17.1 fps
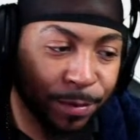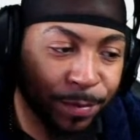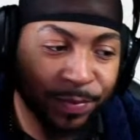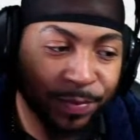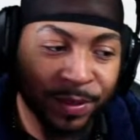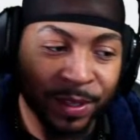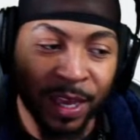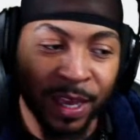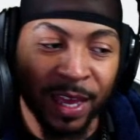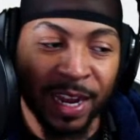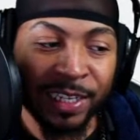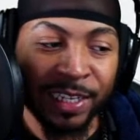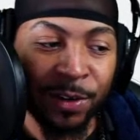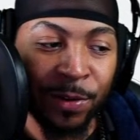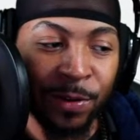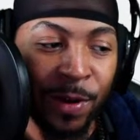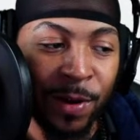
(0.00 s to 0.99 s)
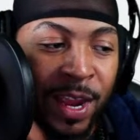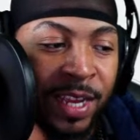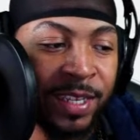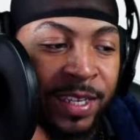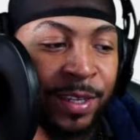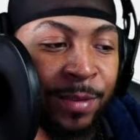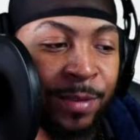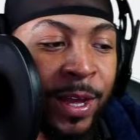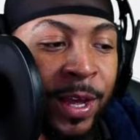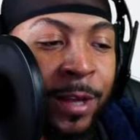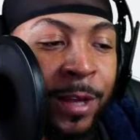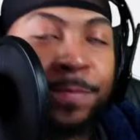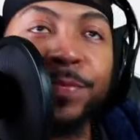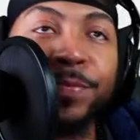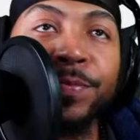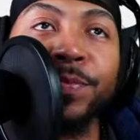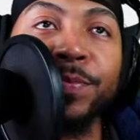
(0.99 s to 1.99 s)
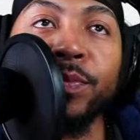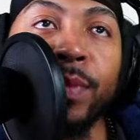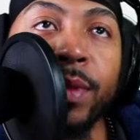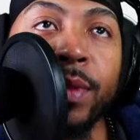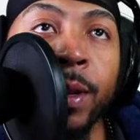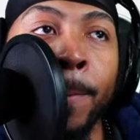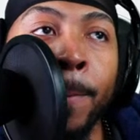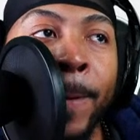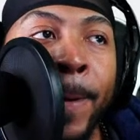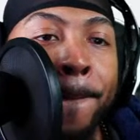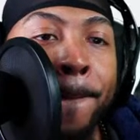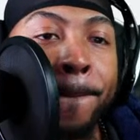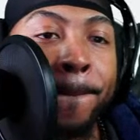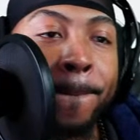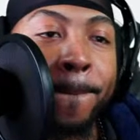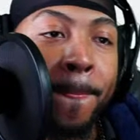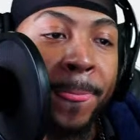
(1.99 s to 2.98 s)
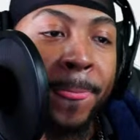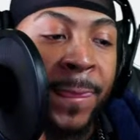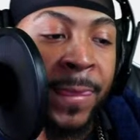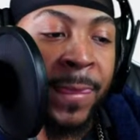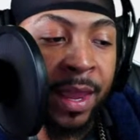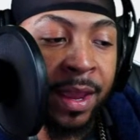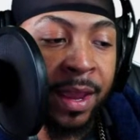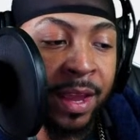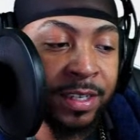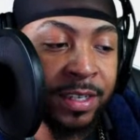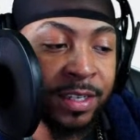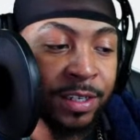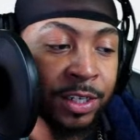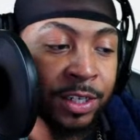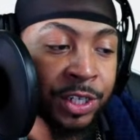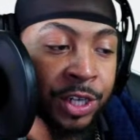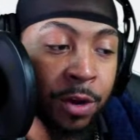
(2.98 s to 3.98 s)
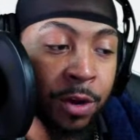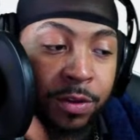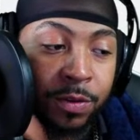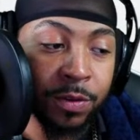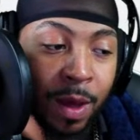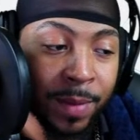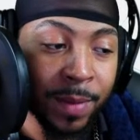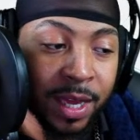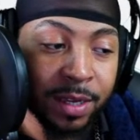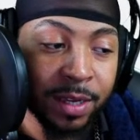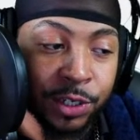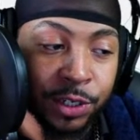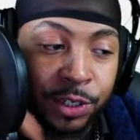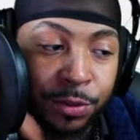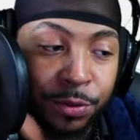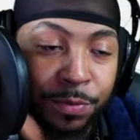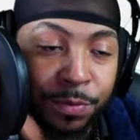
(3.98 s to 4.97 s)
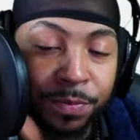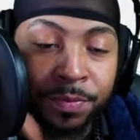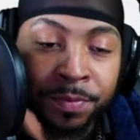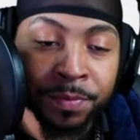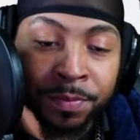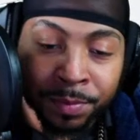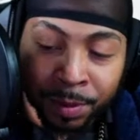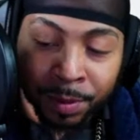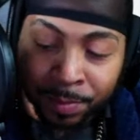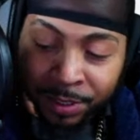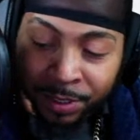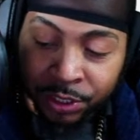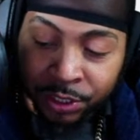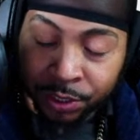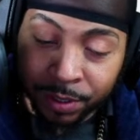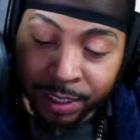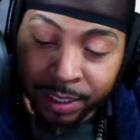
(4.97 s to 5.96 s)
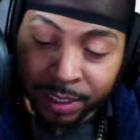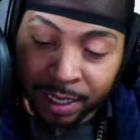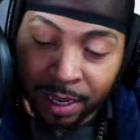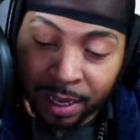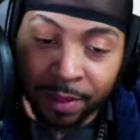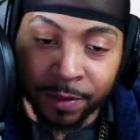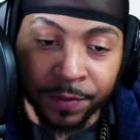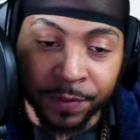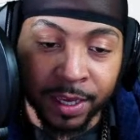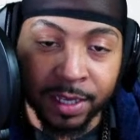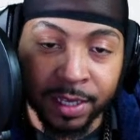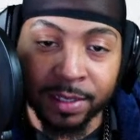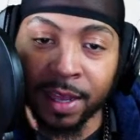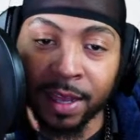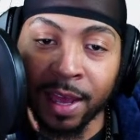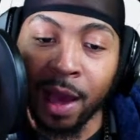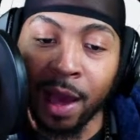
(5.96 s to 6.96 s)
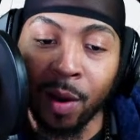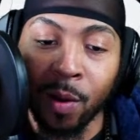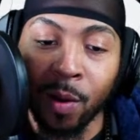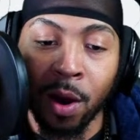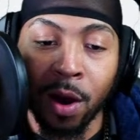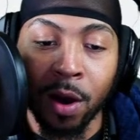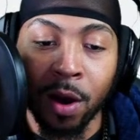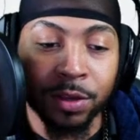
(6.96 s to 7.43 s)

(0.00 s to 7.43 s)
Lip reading: Yeah, that's crazy, man. But that's just to show you. I mean, shoot. But shoot, it's other things than alcohol.